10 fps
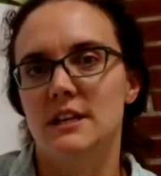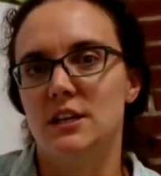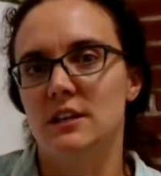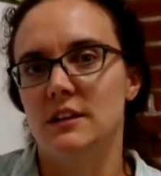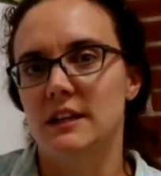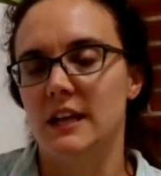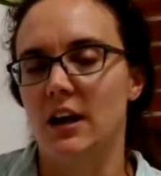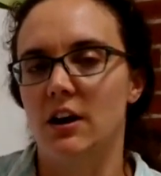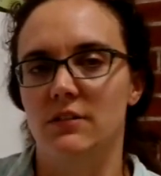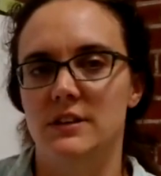that they
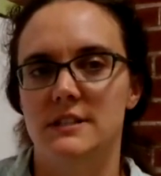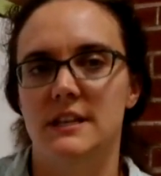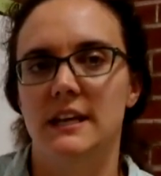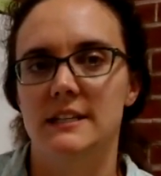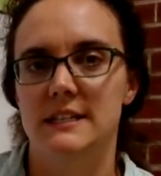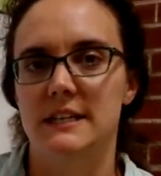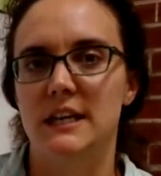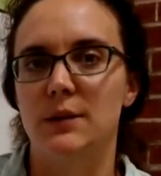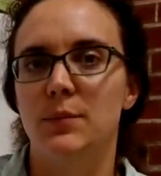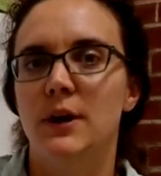harvest they get to
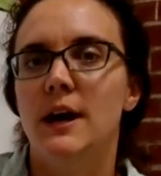keep.